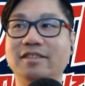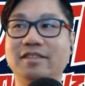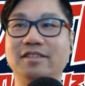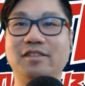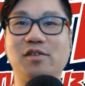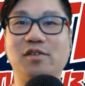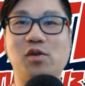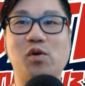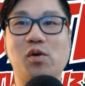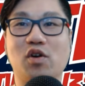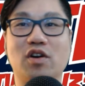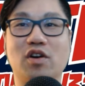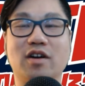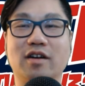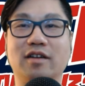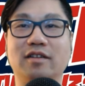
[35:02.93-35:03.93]

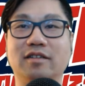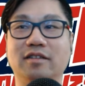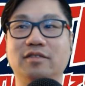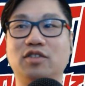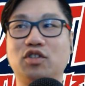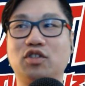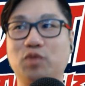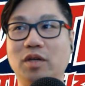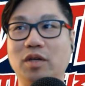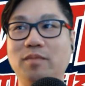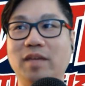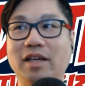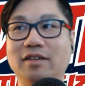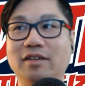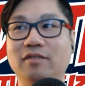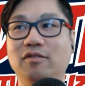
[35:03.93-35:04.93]
or
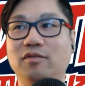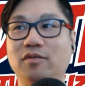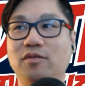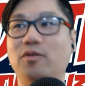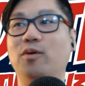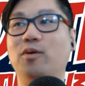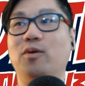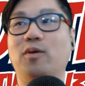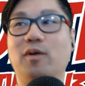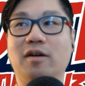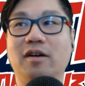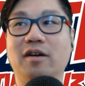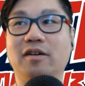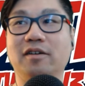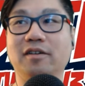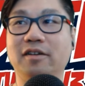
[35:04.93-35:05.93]
streaming
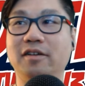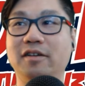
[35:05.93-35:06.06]
or